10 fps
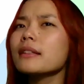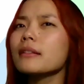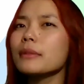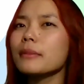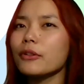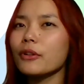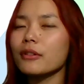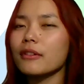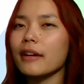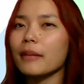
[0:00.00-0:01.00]
me a little bit about
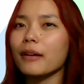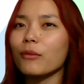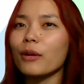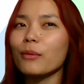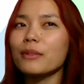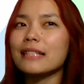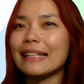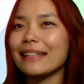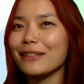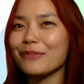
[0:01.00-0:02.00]
your grandpa. Why was
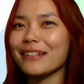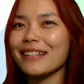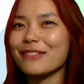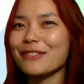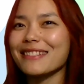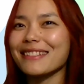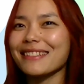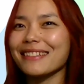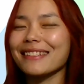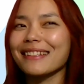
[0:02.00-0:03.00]
he very interested
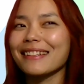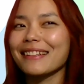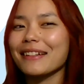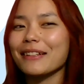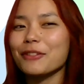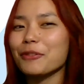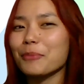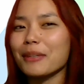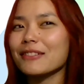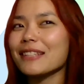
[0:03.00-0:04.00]
in,
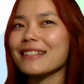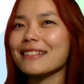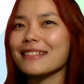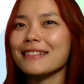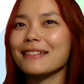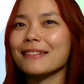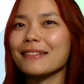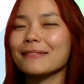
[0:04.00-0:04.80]
medical sciences?